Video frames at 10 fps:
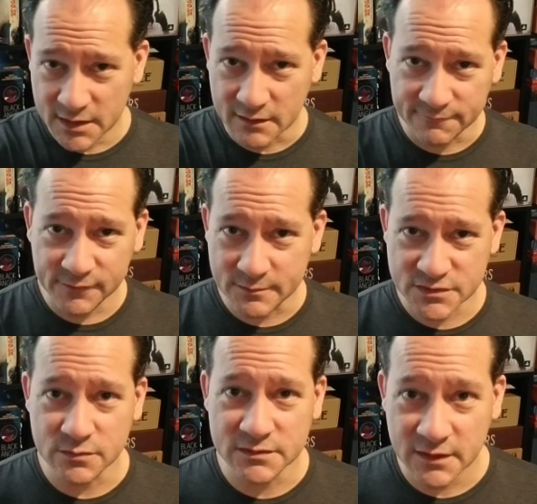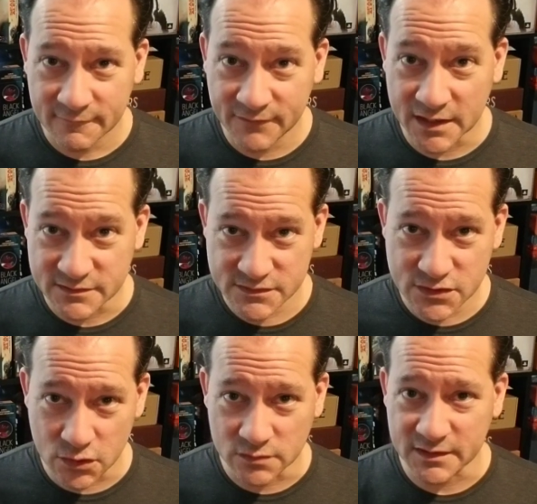he flips to his phase
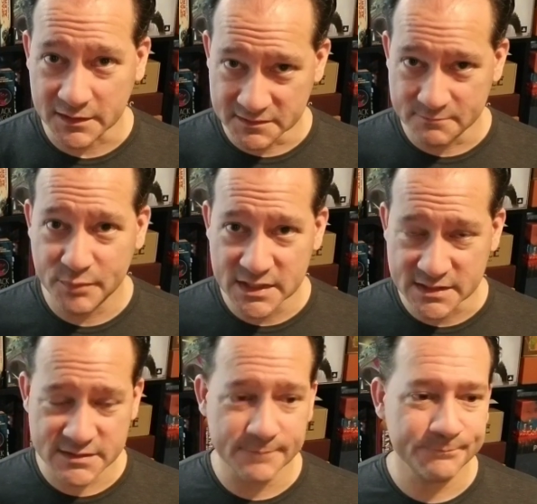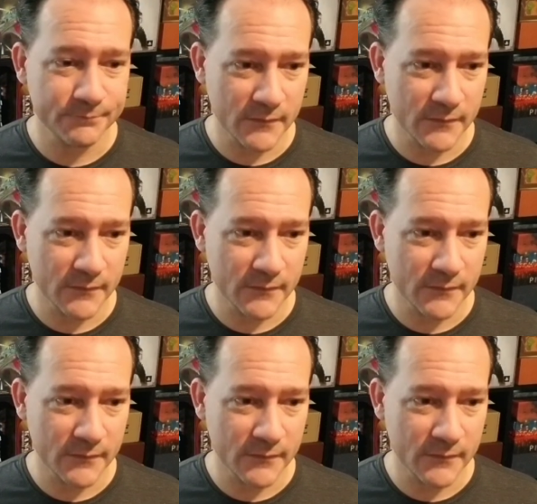2. It's like this beast.